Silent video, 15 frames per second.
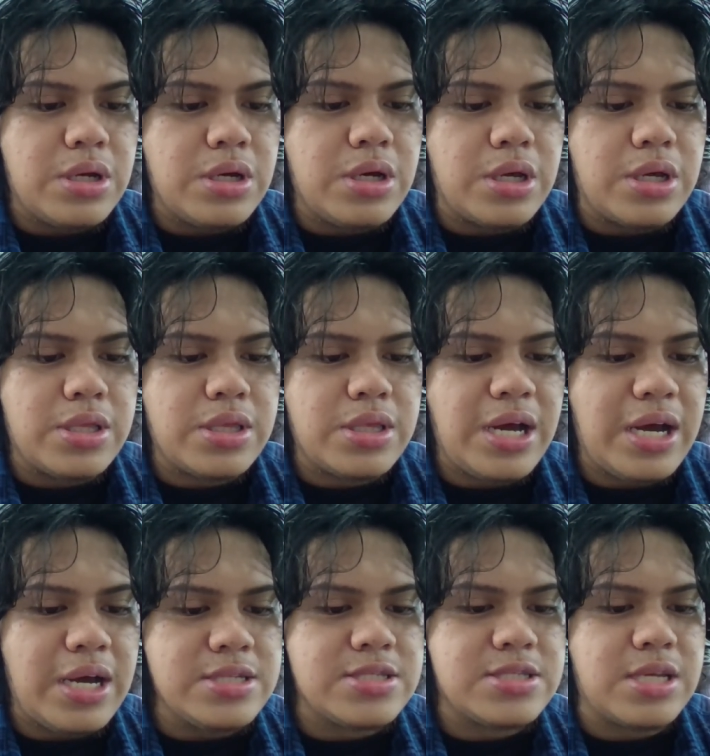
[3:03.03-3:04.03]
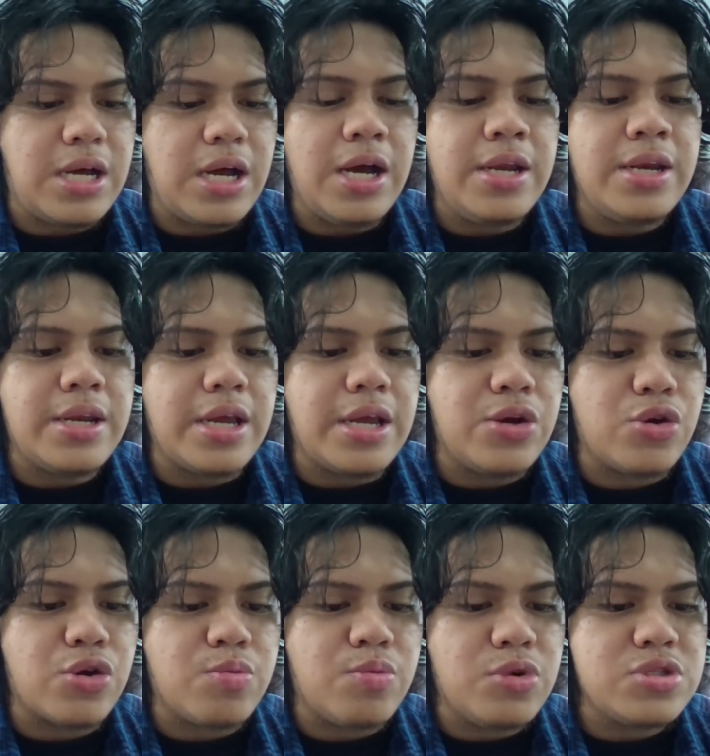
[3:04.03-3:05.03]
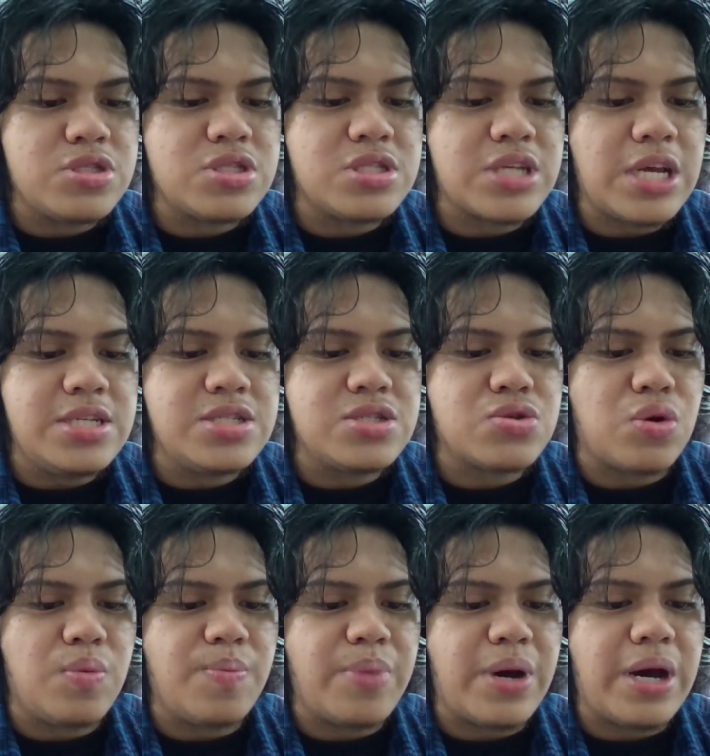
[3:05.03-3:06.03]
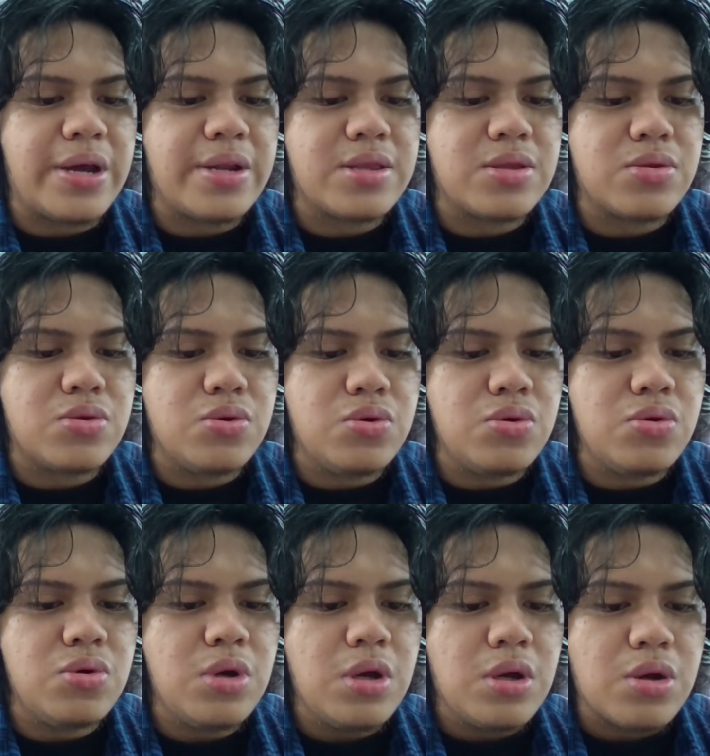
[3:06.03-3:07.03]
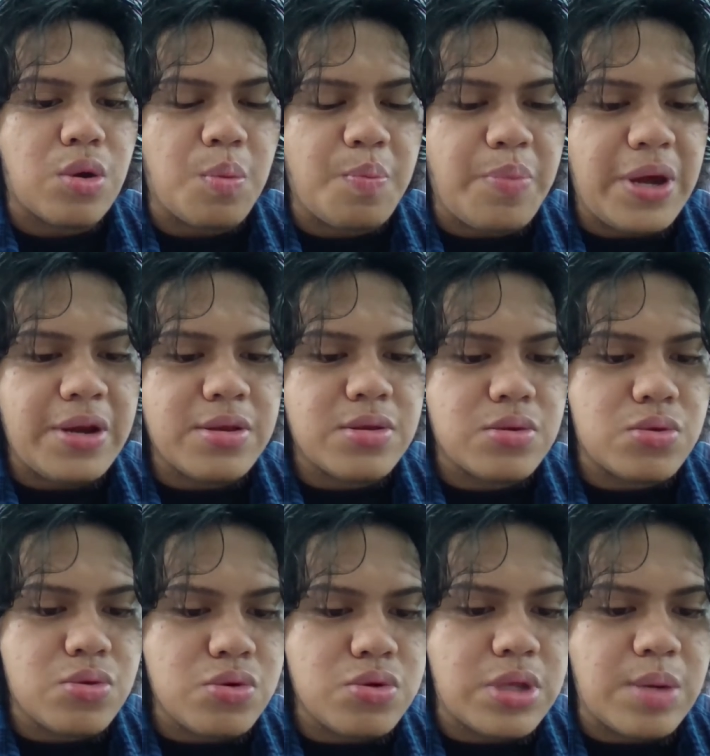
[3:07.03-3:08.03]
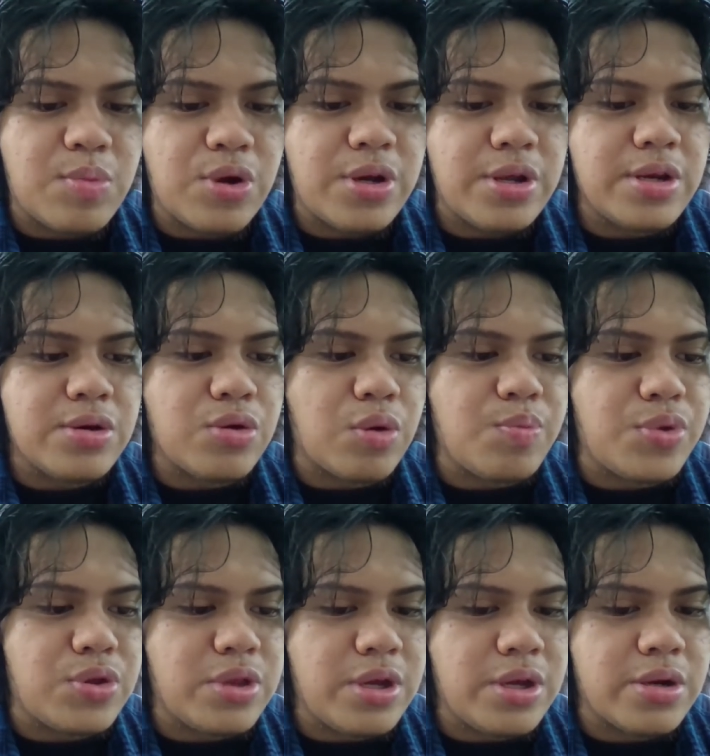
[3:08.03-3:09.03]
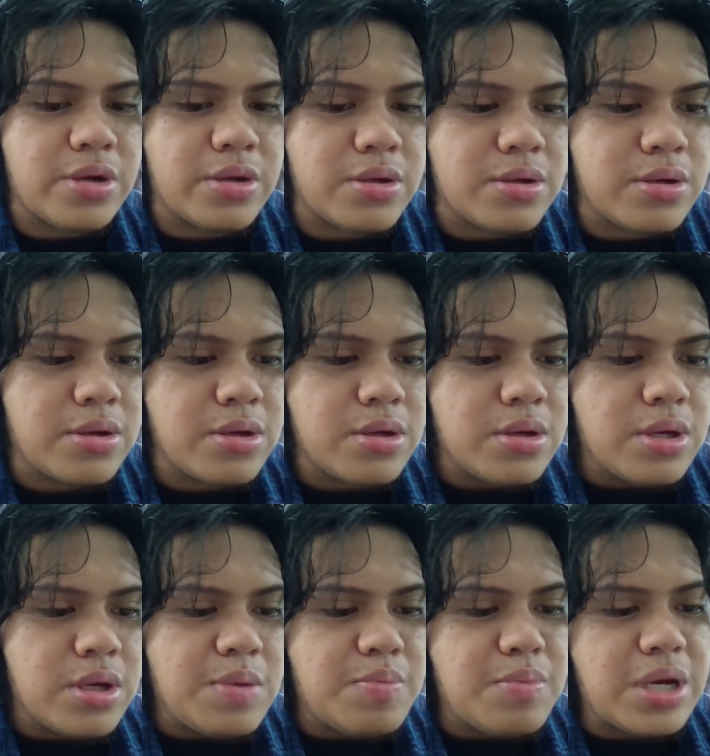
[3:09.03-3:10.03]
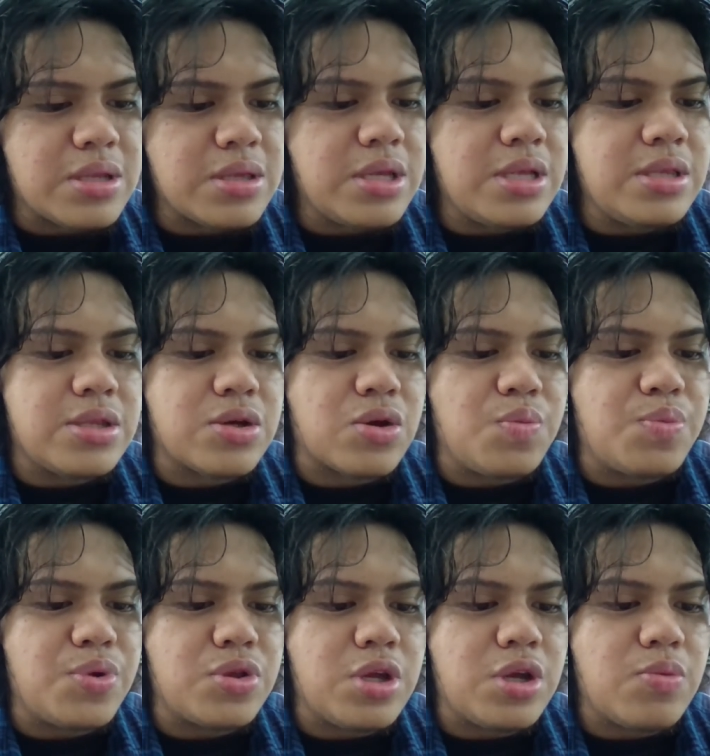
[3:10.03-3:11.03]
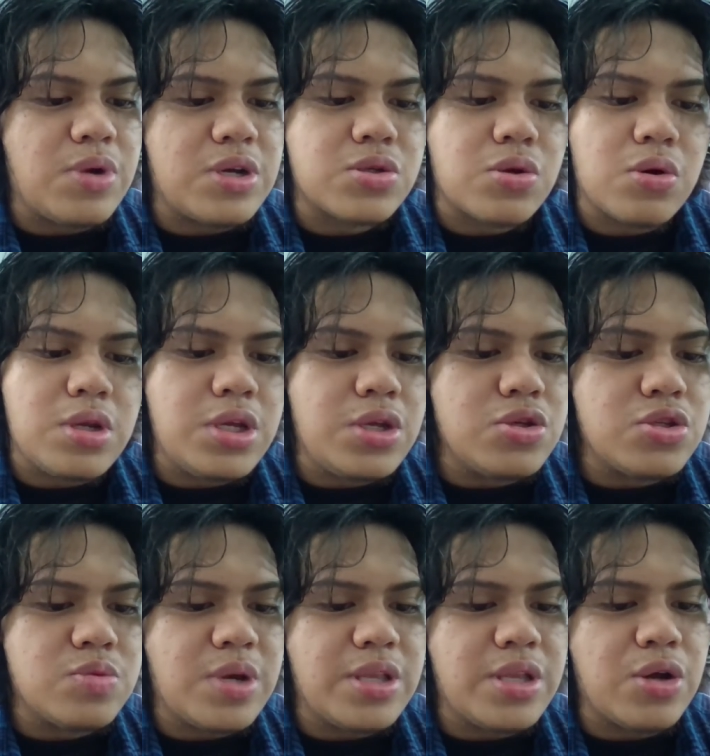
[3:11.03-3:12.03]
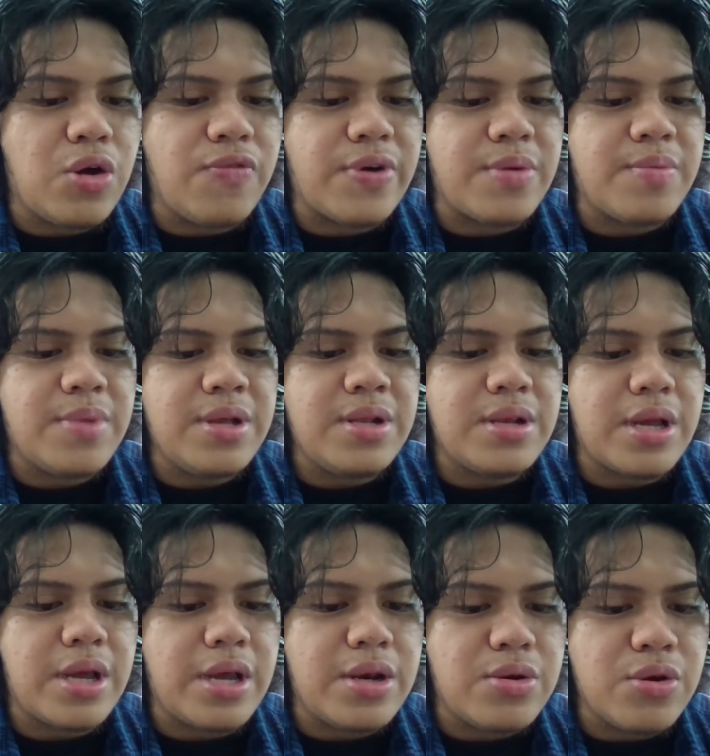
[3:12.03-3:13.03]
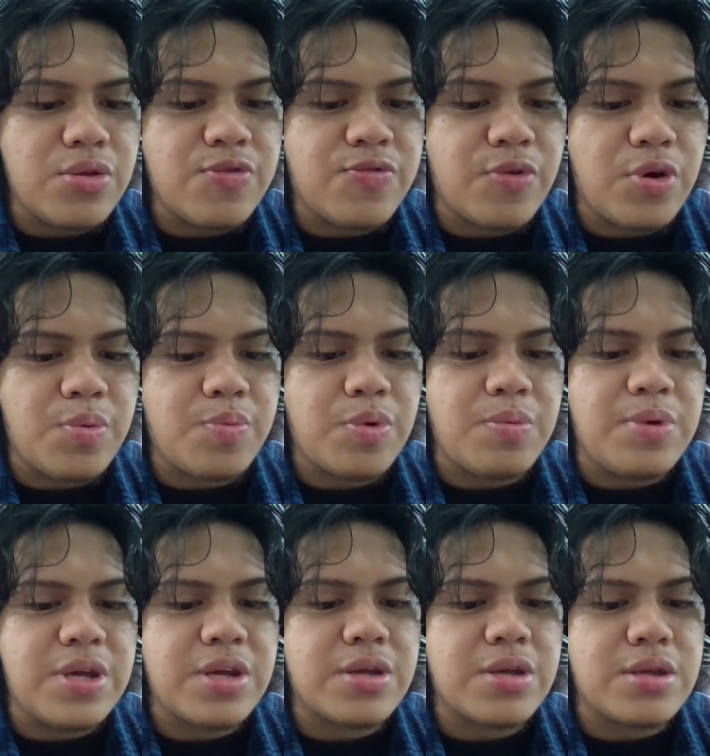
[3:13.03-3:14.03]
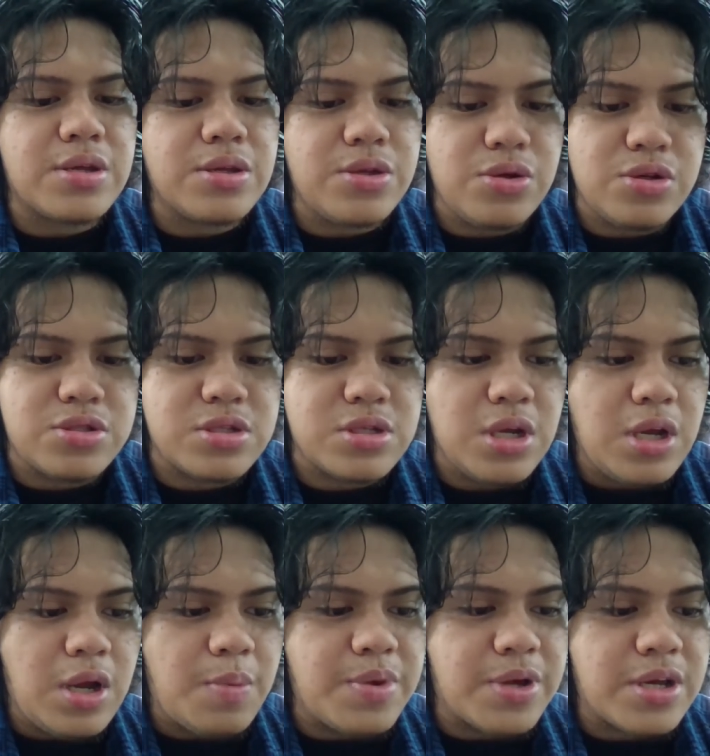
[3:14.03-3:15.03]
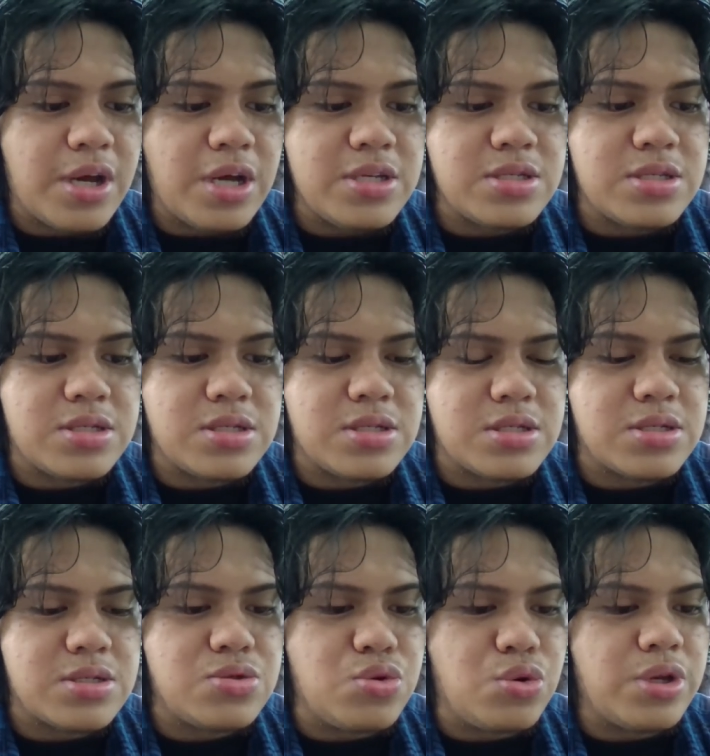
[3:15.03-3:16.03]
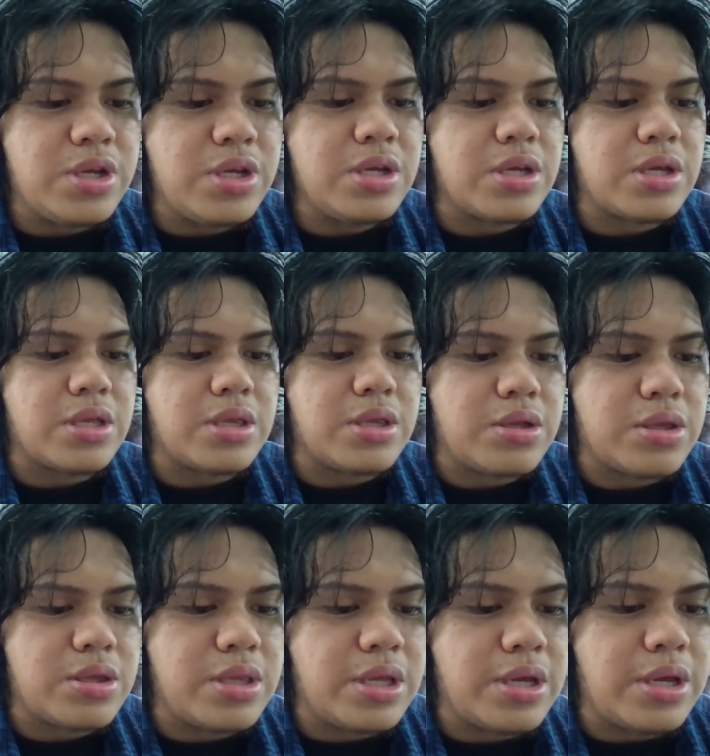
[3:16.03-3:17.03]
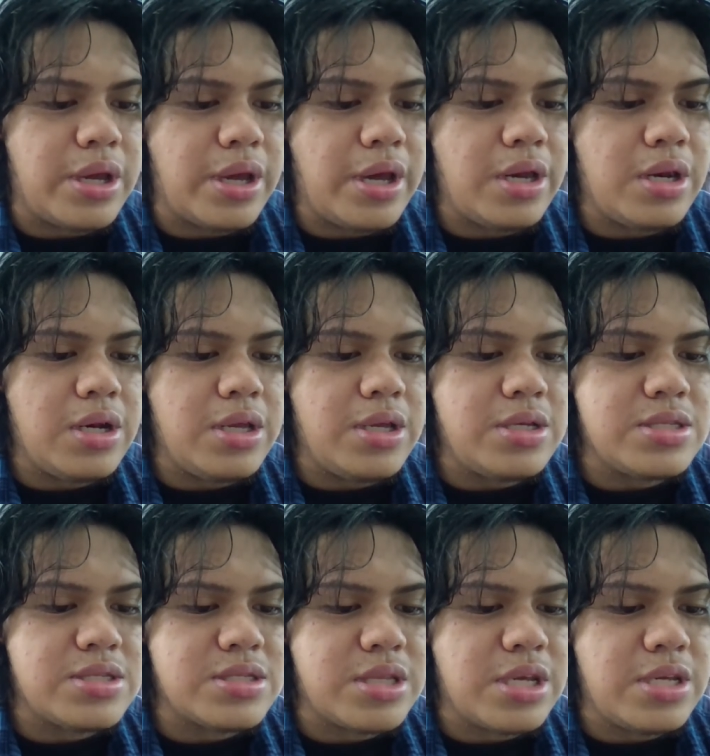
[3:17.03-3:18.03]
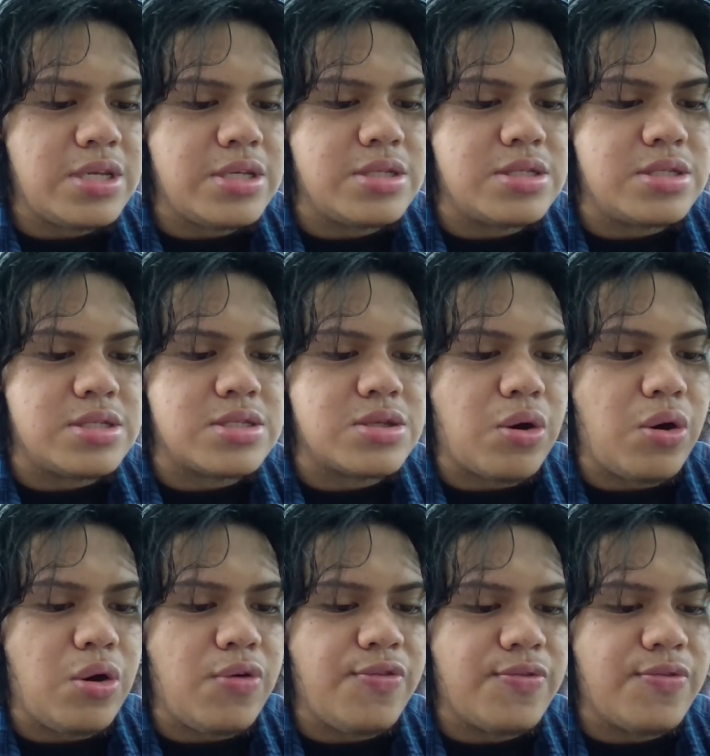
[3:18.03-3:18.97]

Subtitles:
It has an enormous size compared to the modern computer. Back then, the computer was only used by the government and not for public use because during the early stages of